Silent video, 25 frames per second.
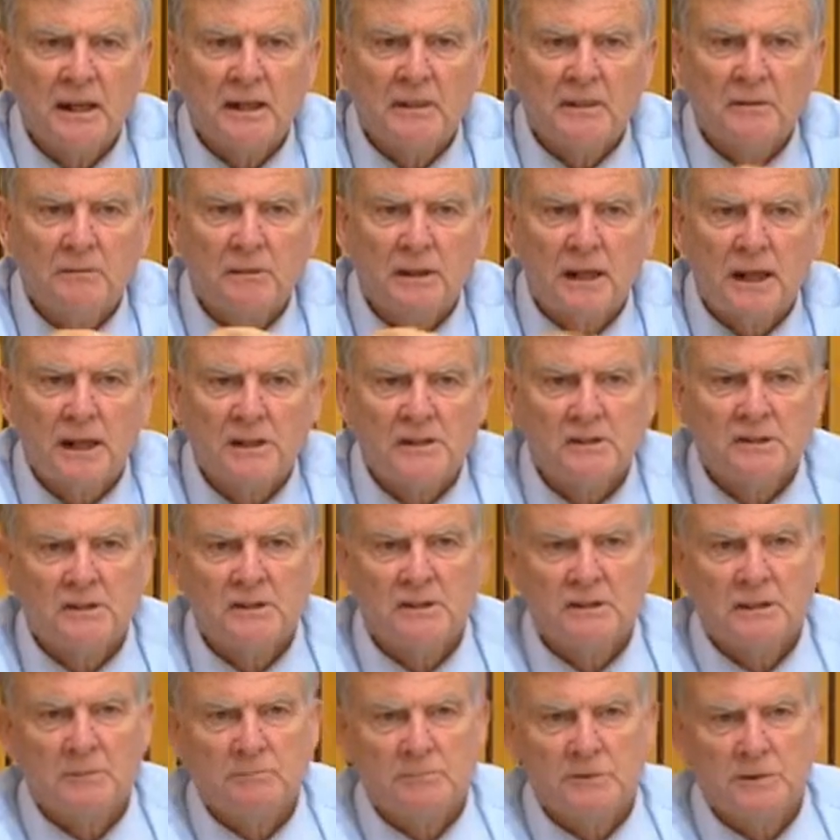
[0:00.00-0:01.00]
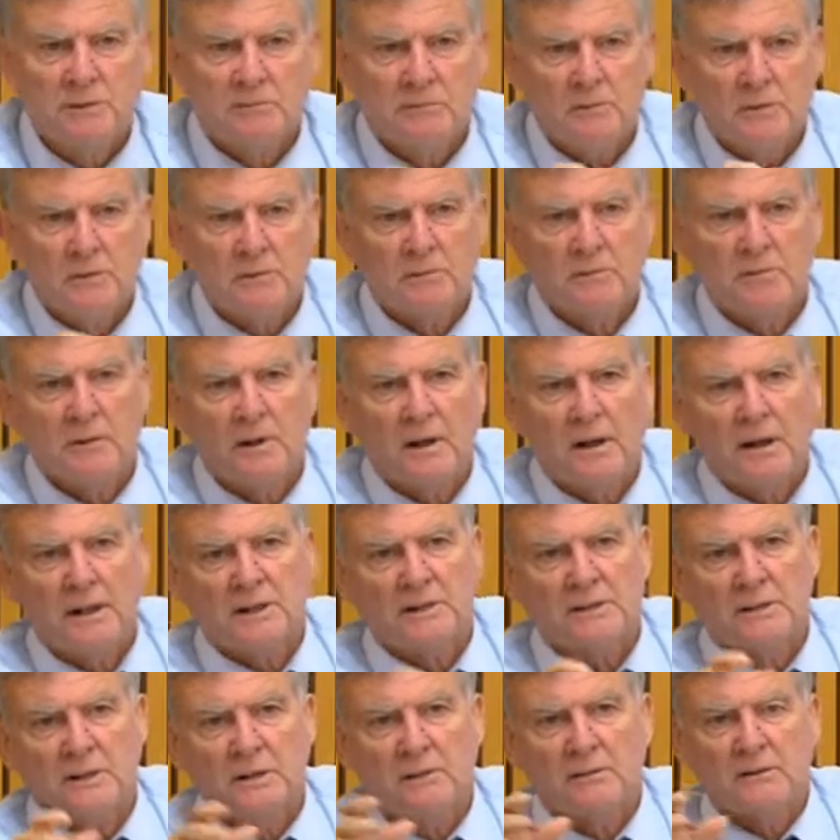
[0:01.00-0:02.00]
and the relationships of Rural Fire
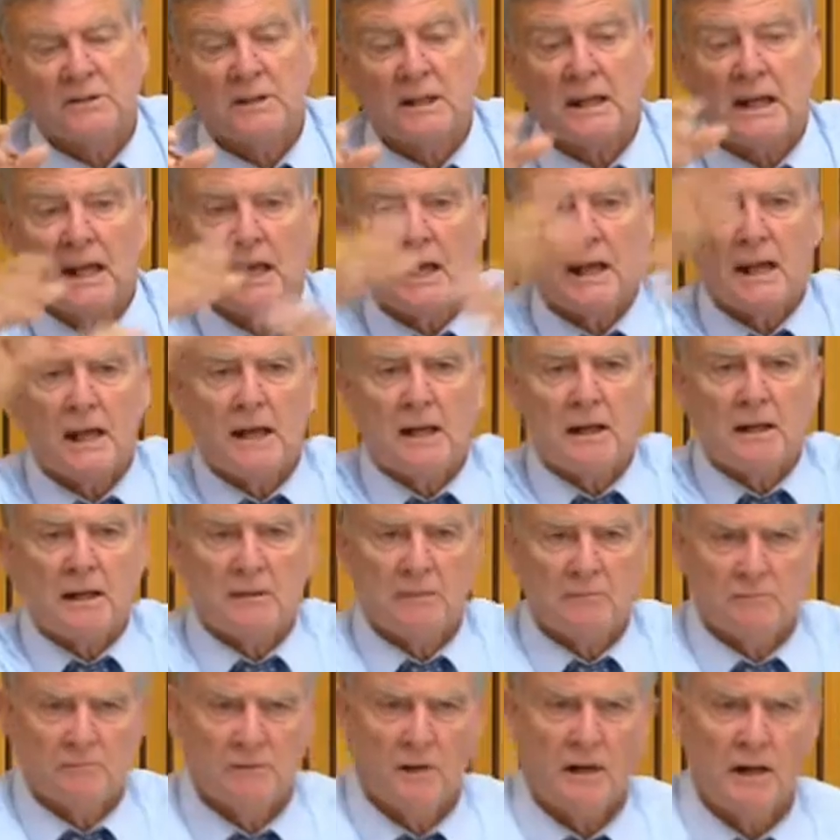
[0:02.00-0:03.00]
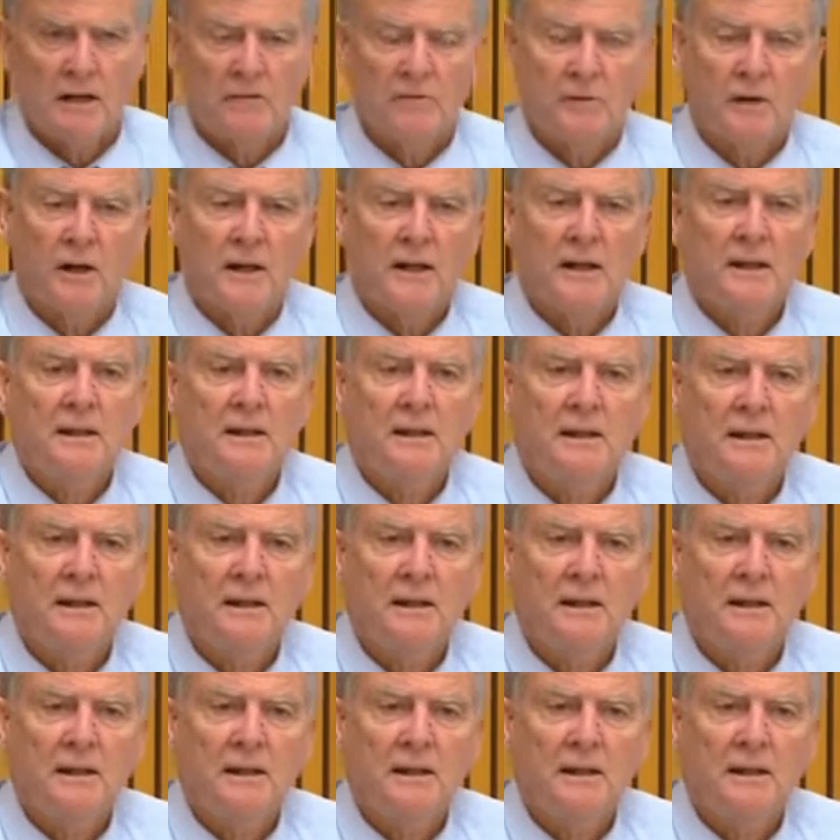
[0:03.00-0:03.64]
Service and air firefighting.